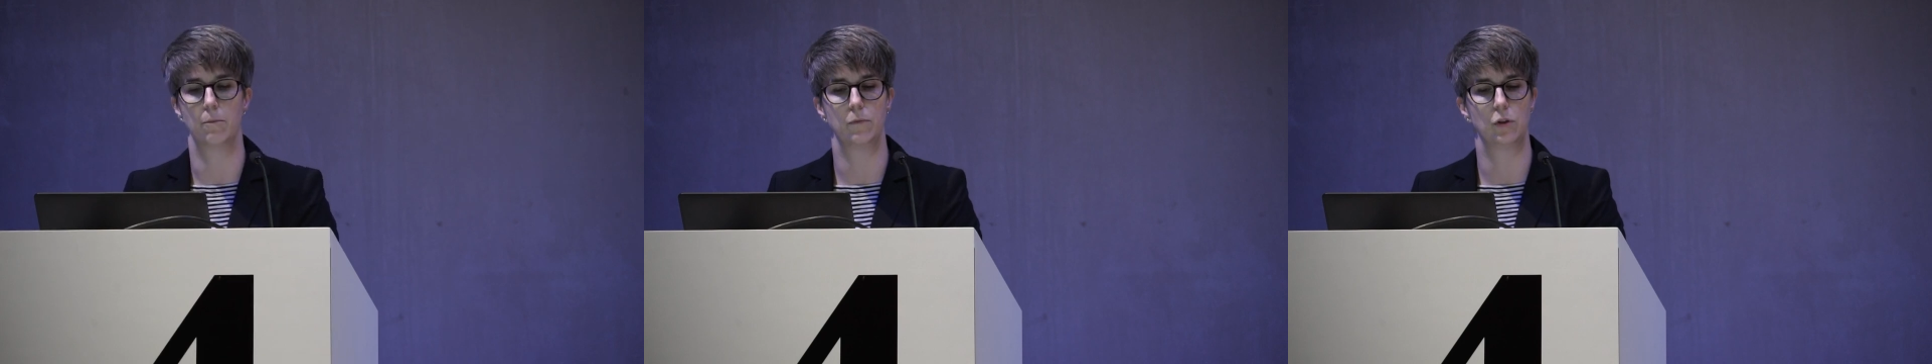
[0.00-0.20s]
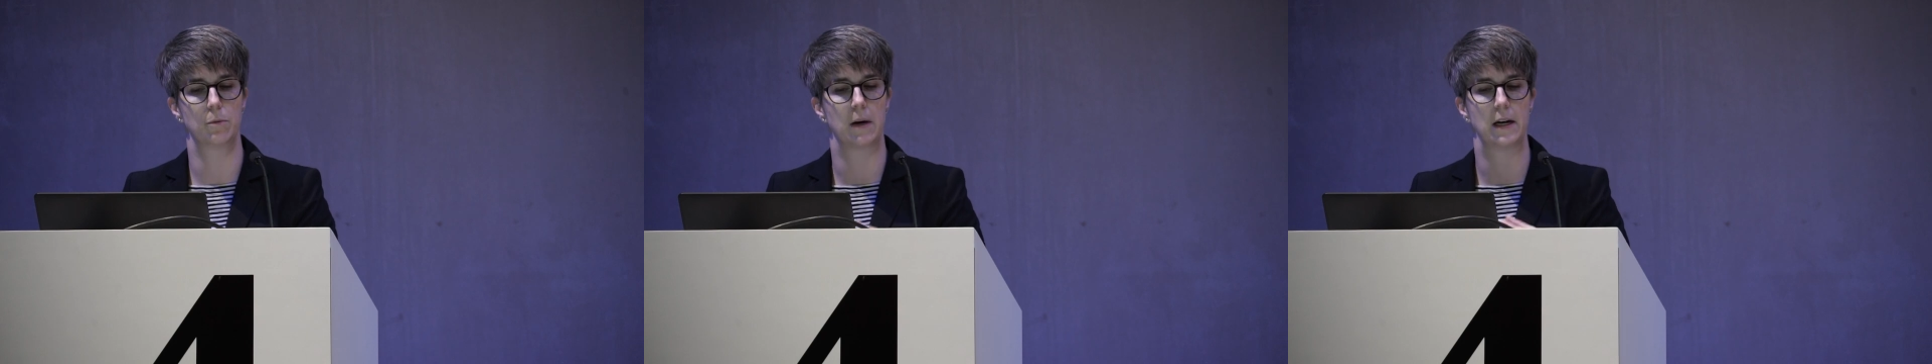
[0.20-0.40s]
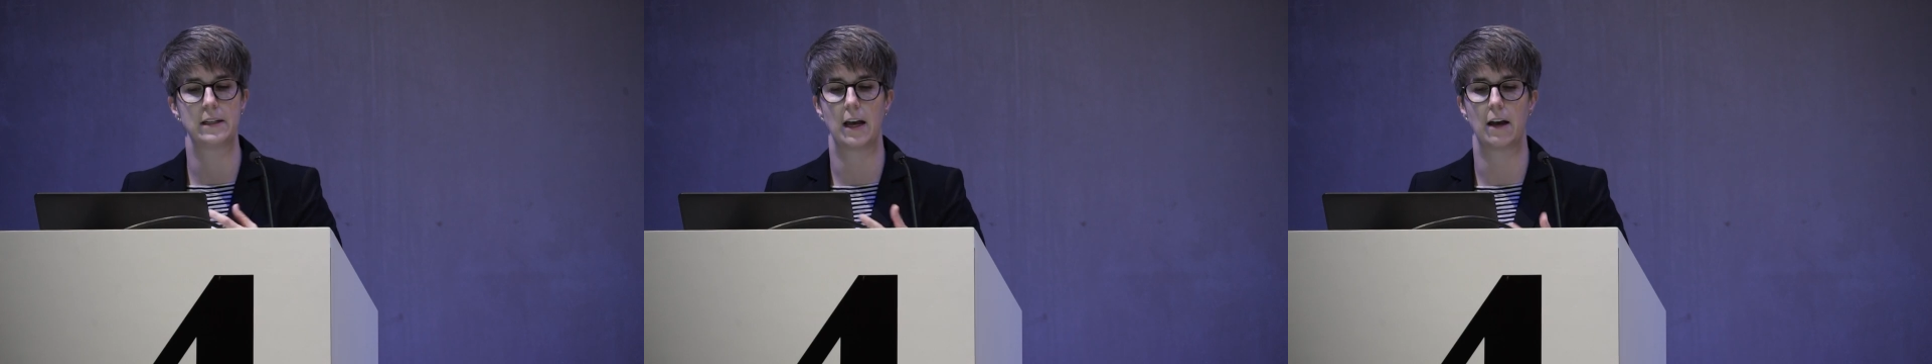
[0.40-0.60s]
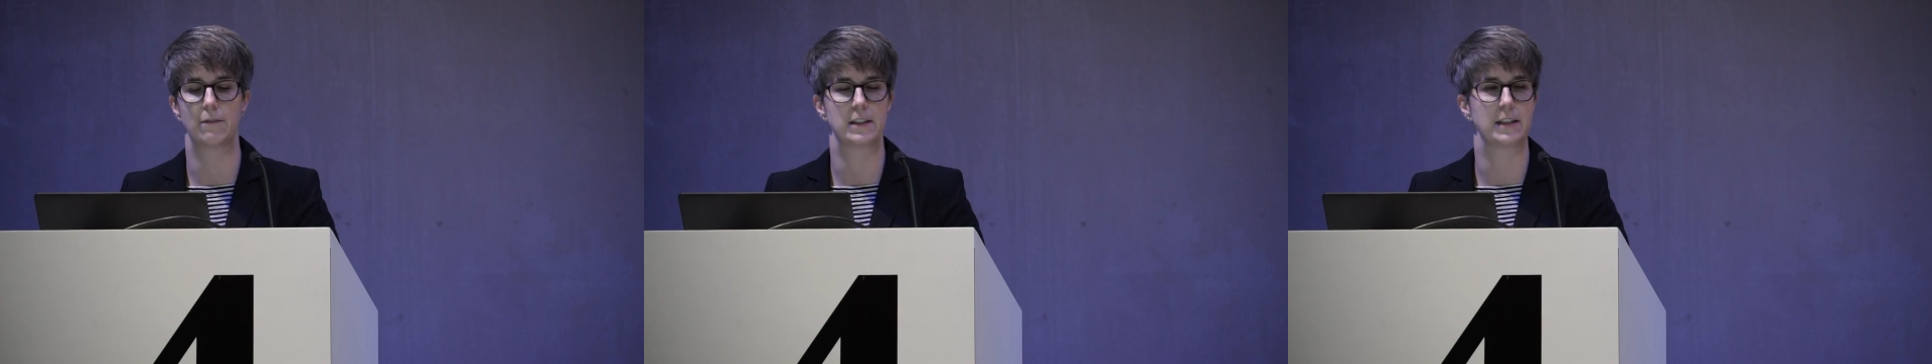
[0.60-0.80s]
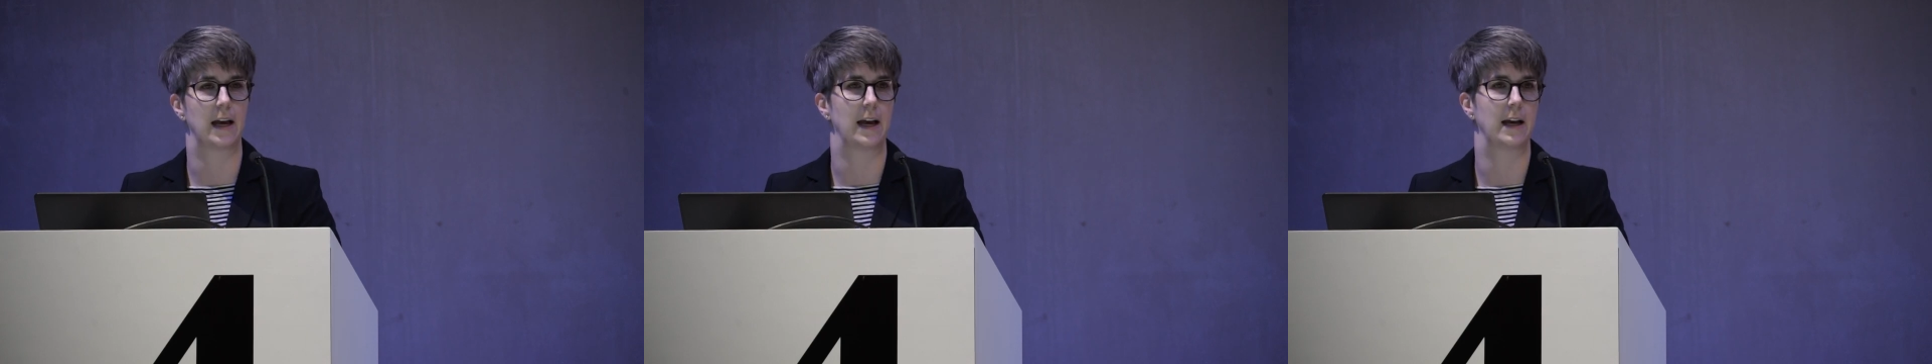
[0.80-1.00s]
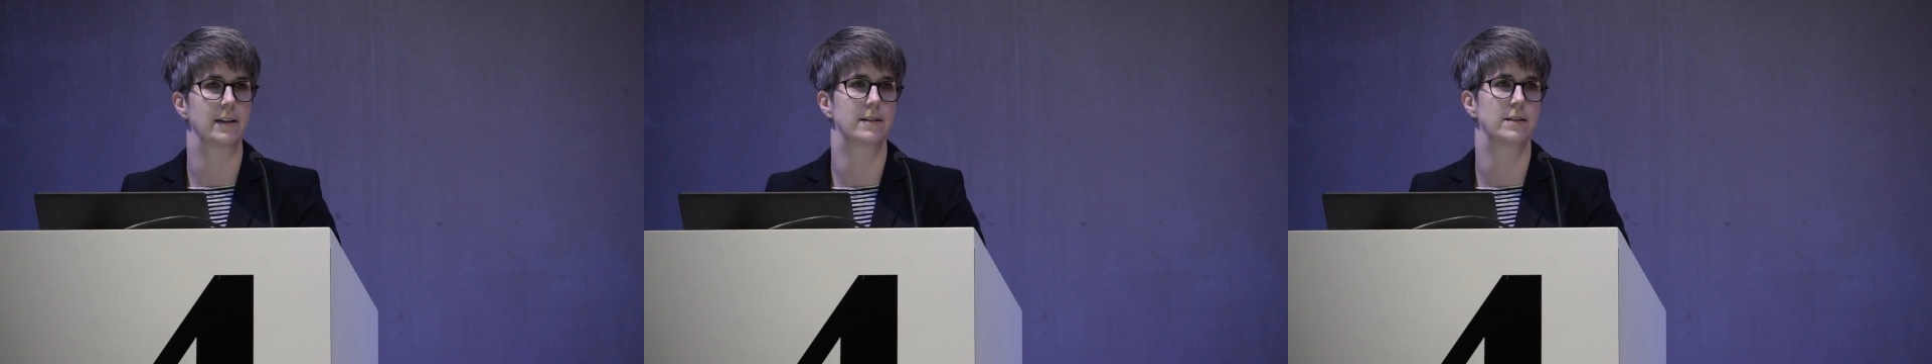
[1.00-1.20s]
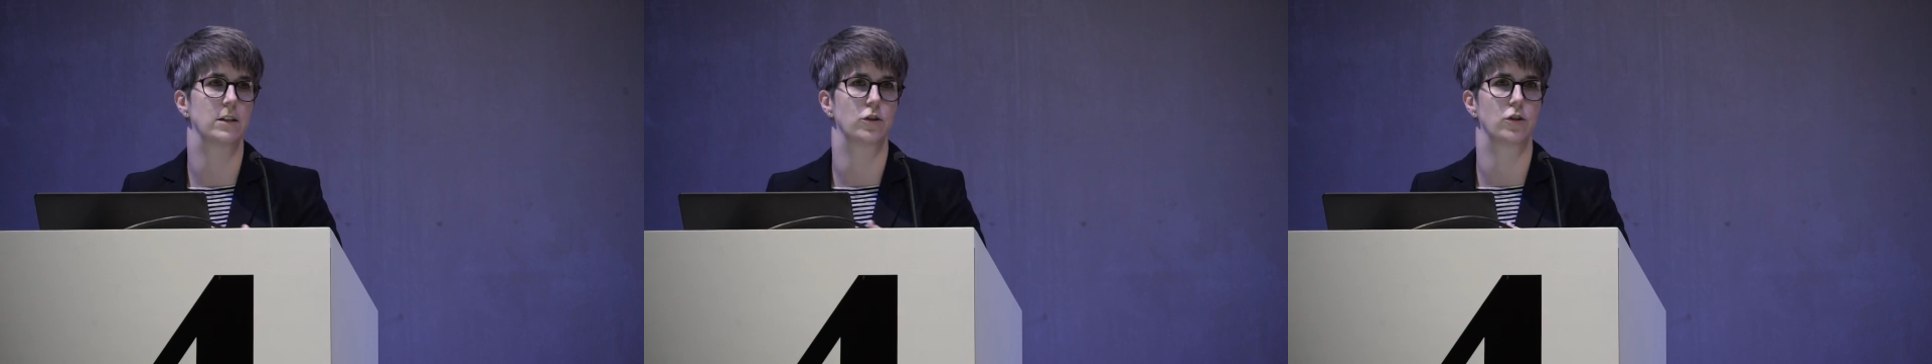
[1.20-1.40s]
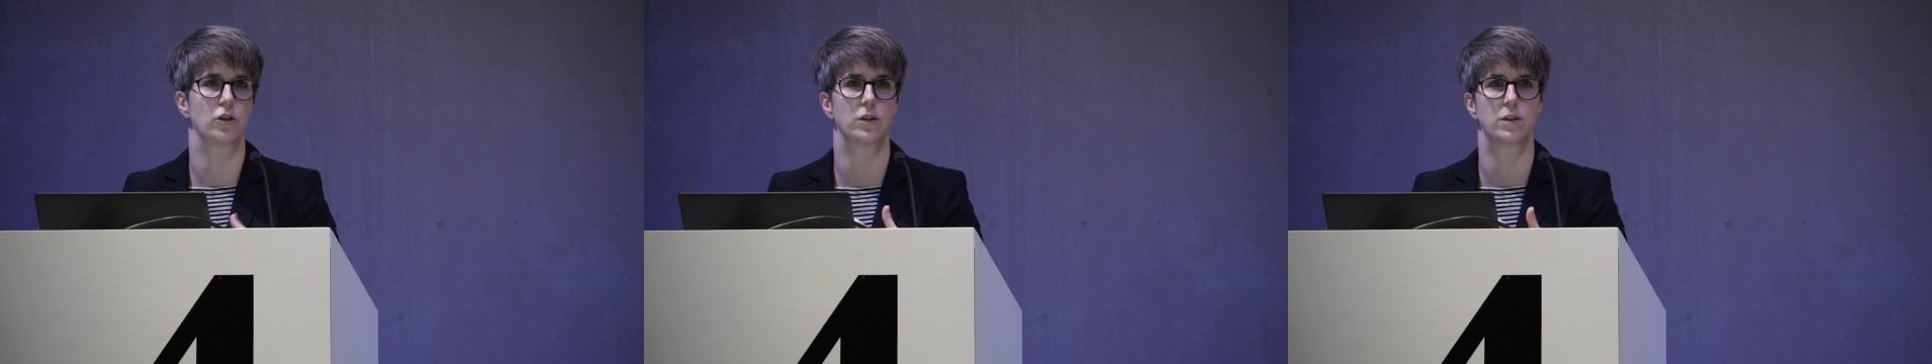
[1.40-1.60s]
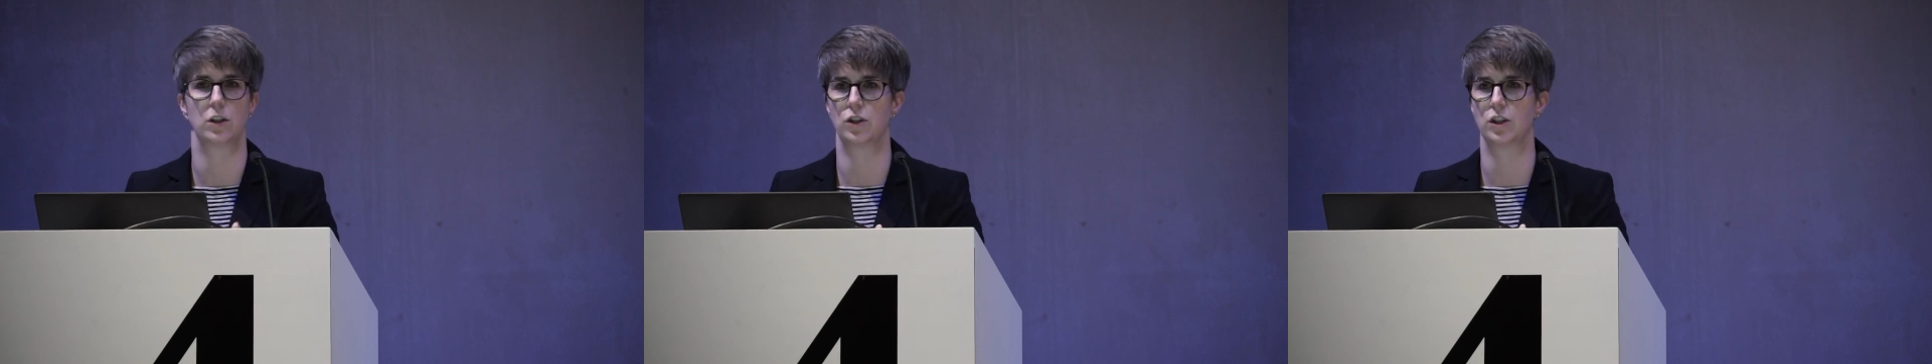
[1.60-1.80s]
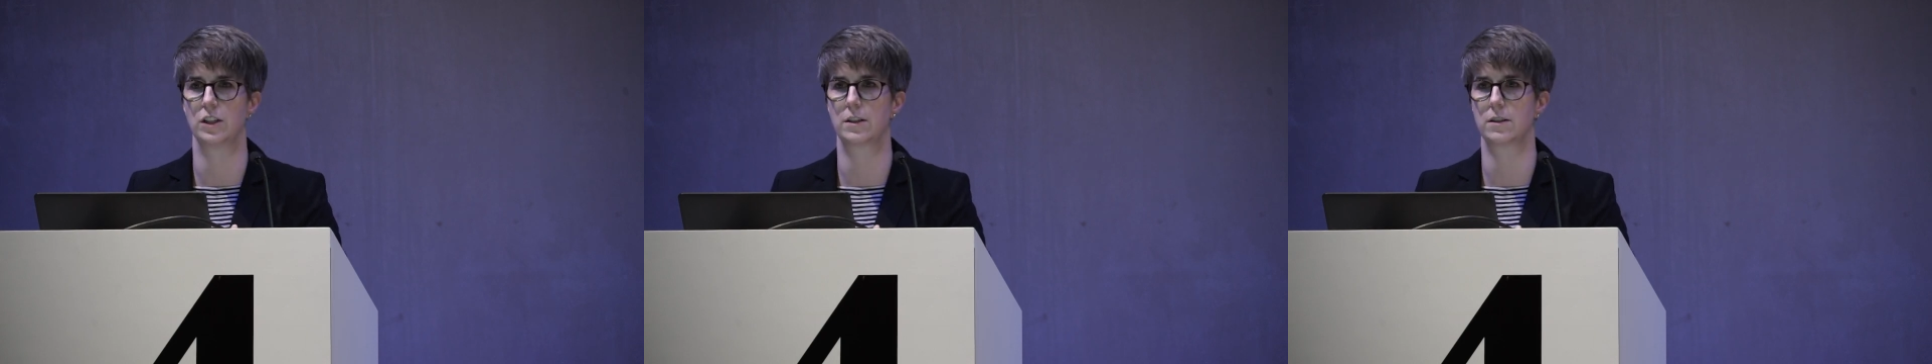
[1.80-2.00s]
You might have a task
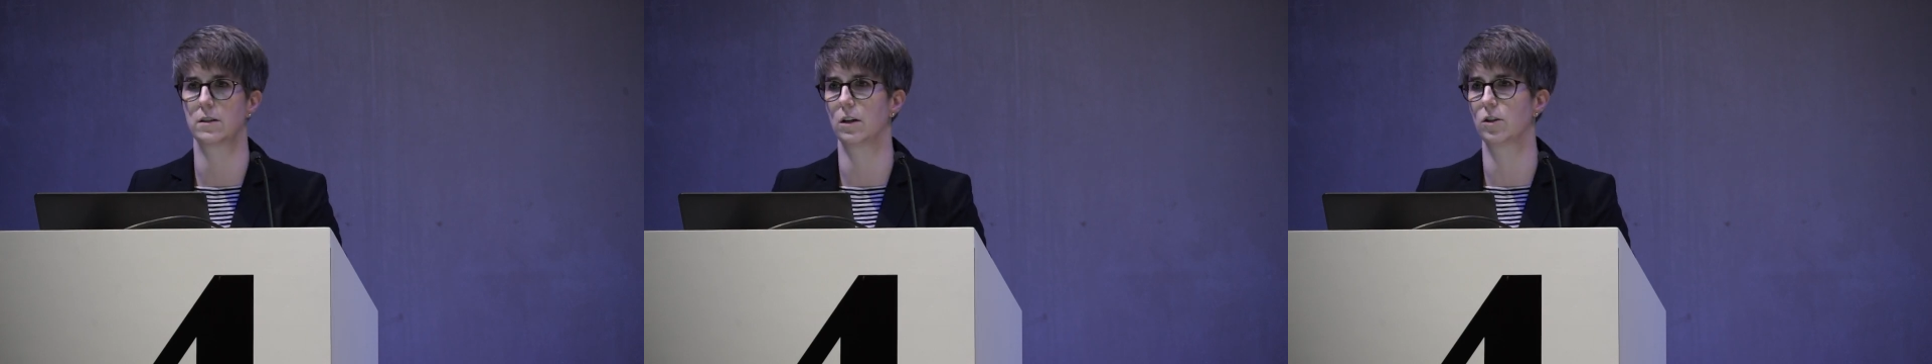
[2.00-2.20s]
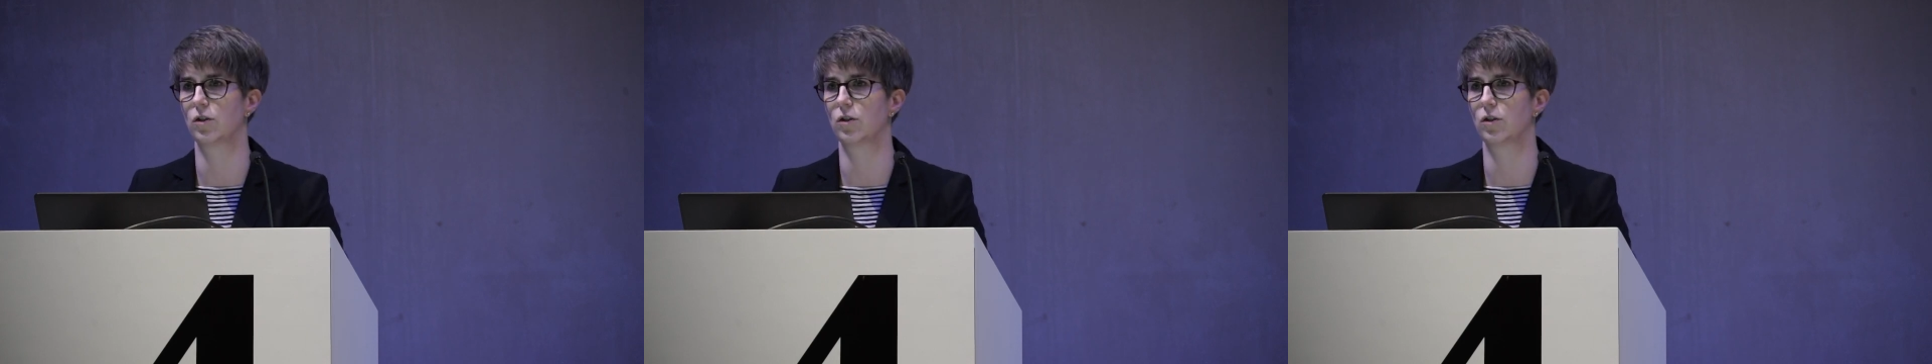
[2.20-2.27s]
such as